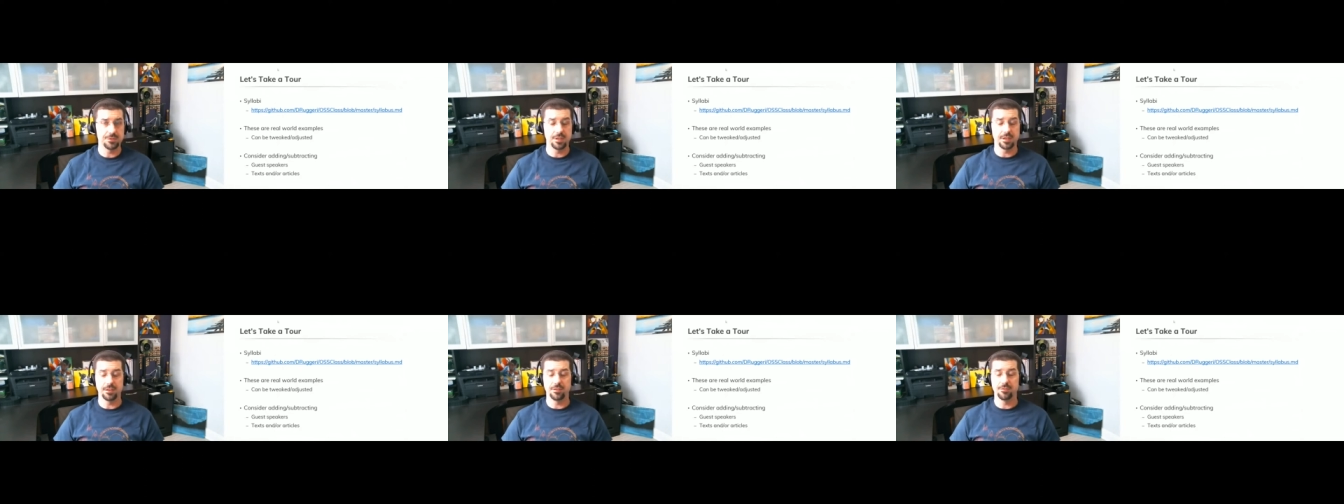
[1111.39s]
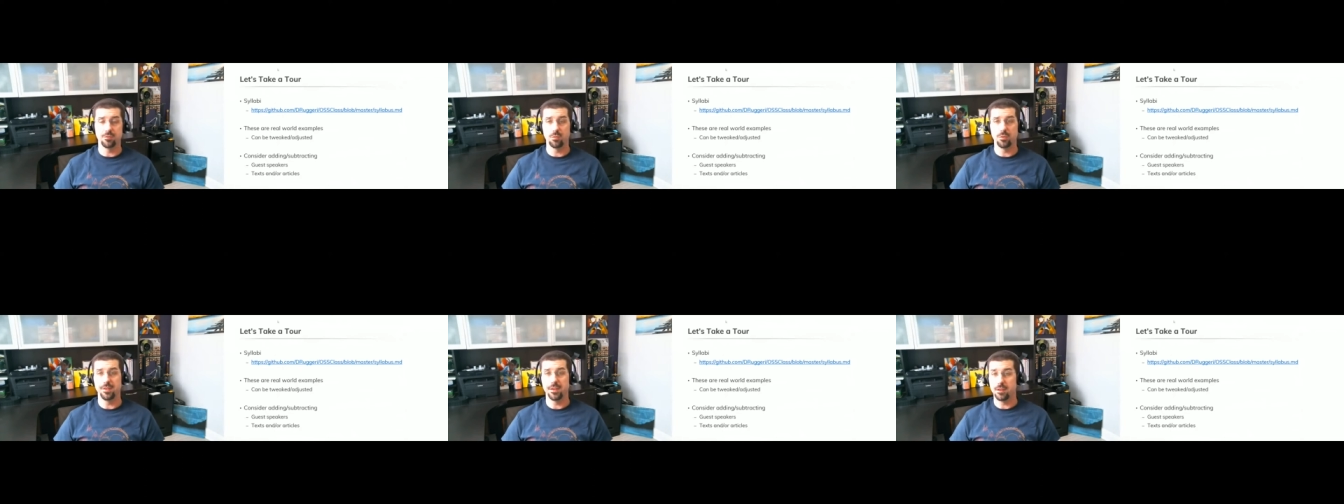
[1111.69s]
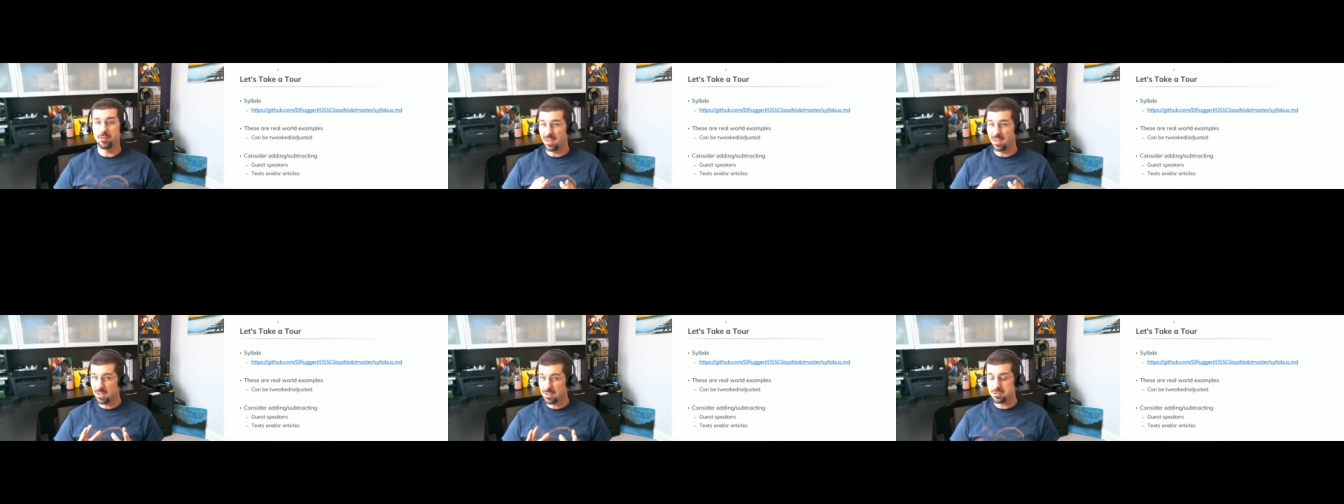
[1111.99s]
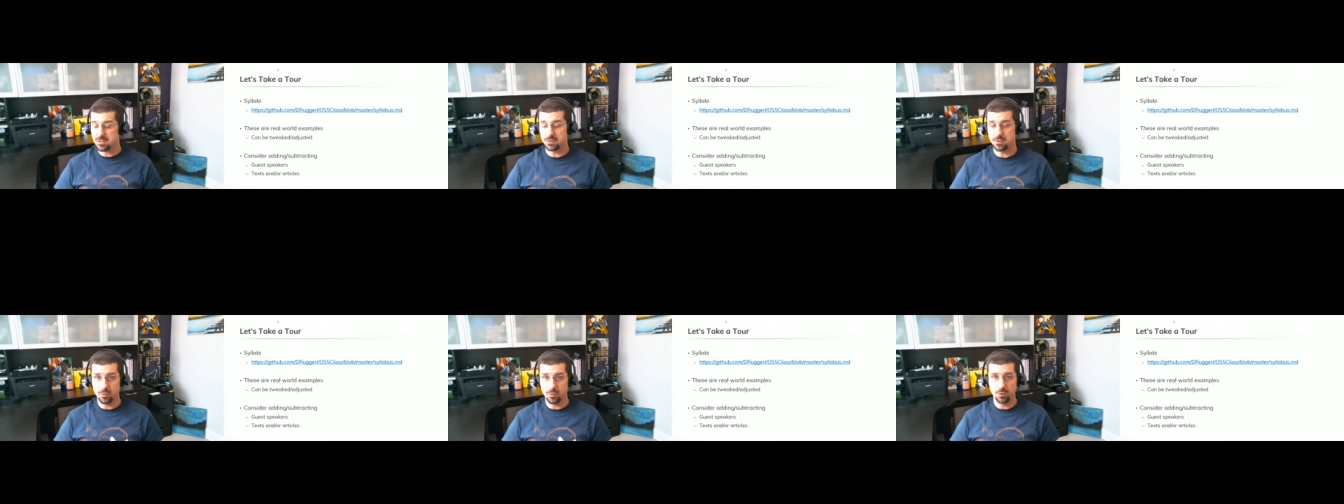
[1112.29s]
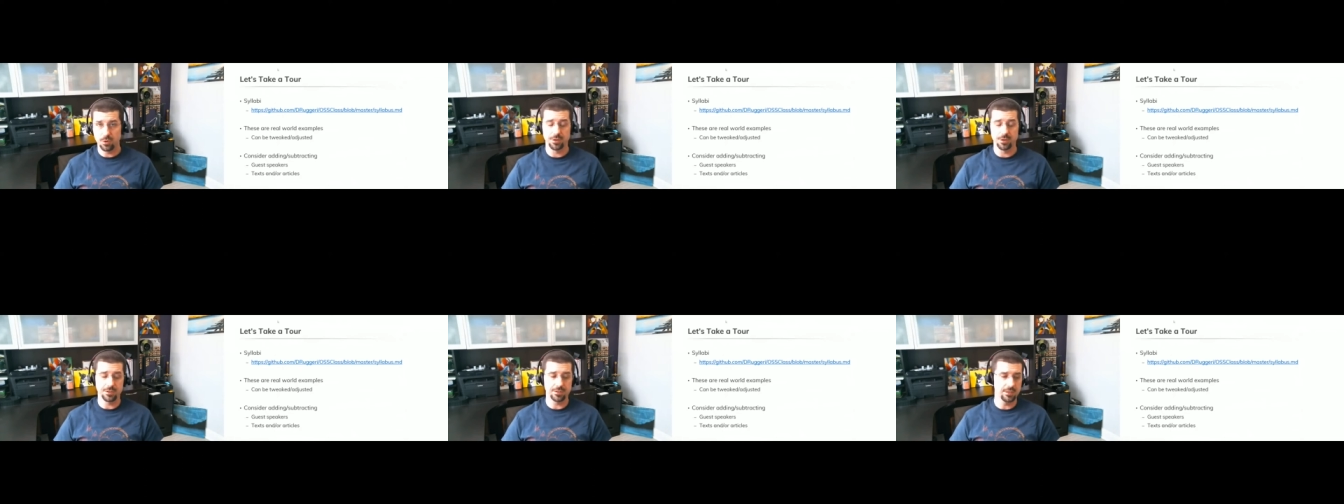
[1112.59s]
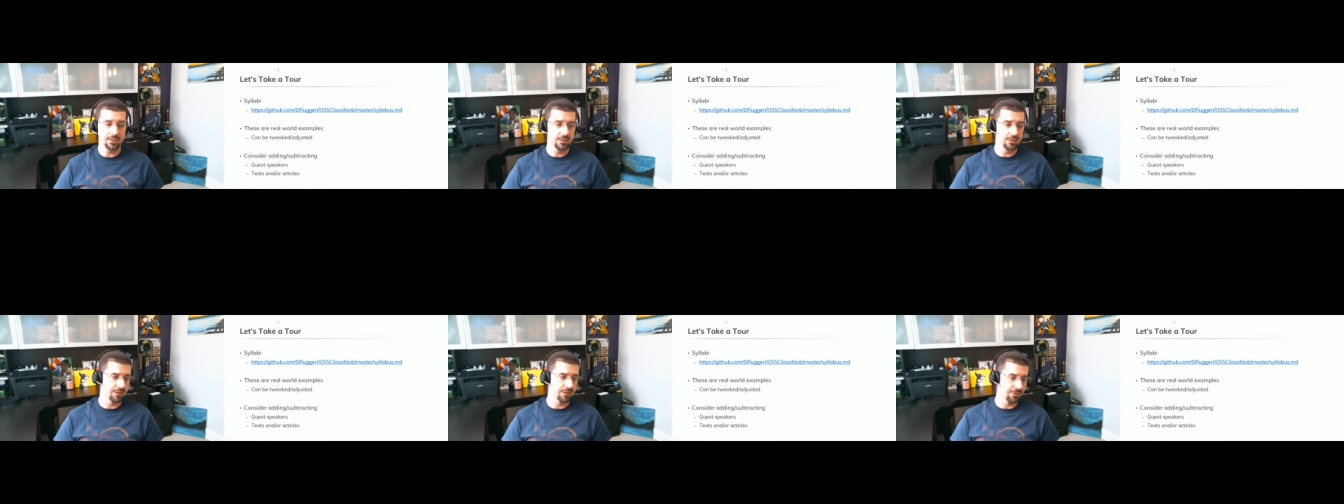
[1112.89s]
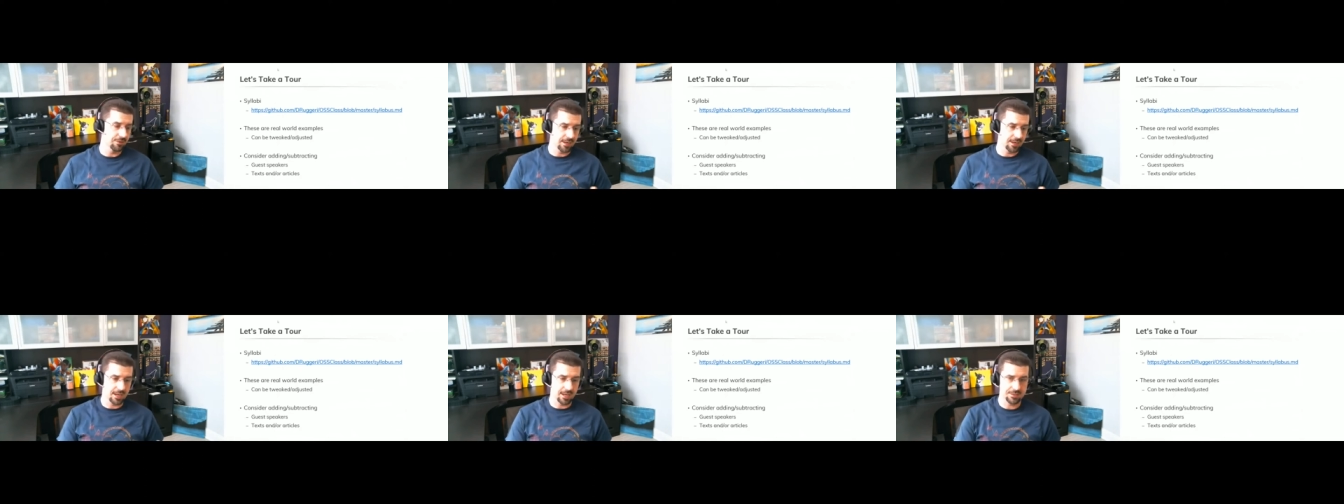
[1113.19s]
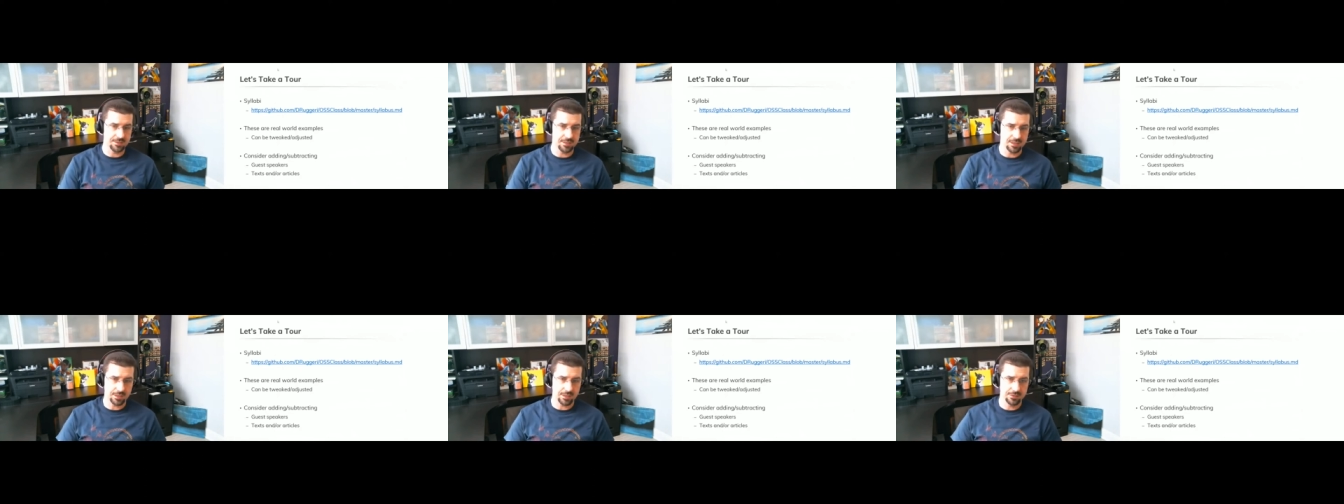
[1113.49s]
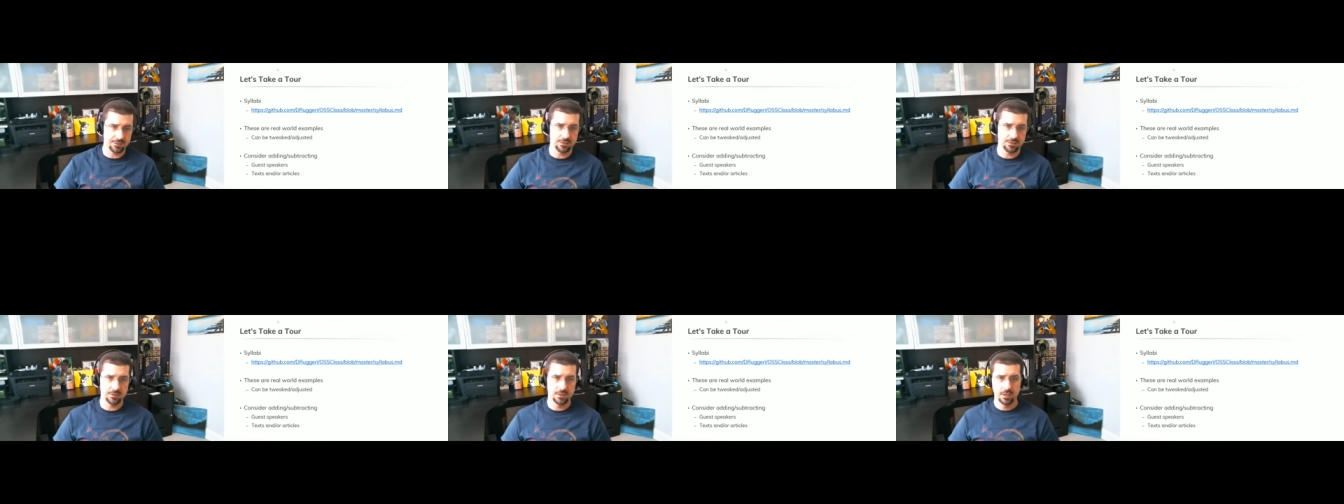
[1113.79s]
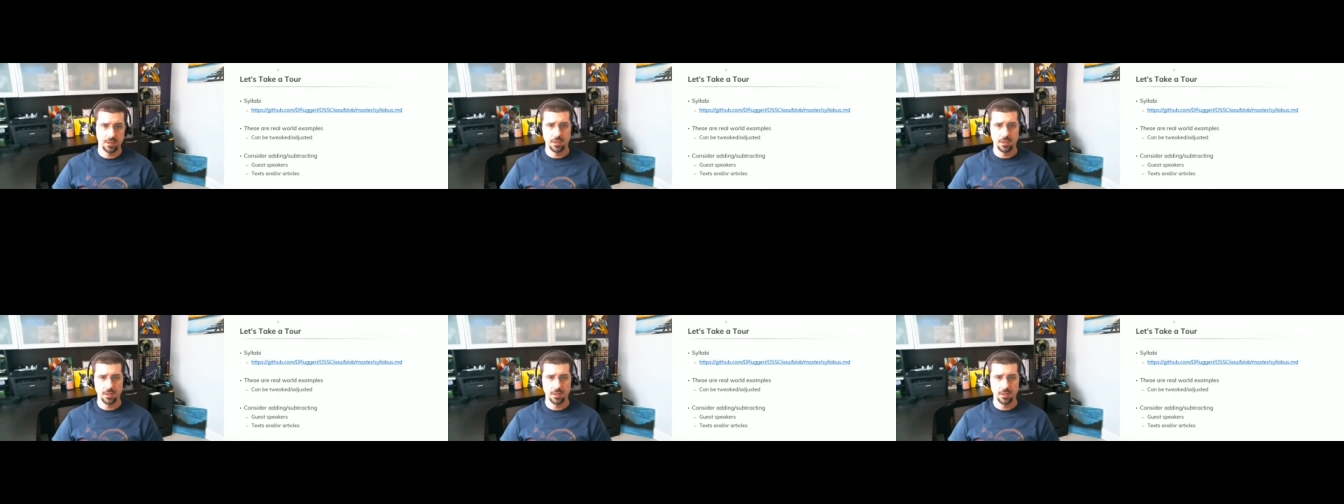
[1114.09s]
They have they have actually worked in other contexts.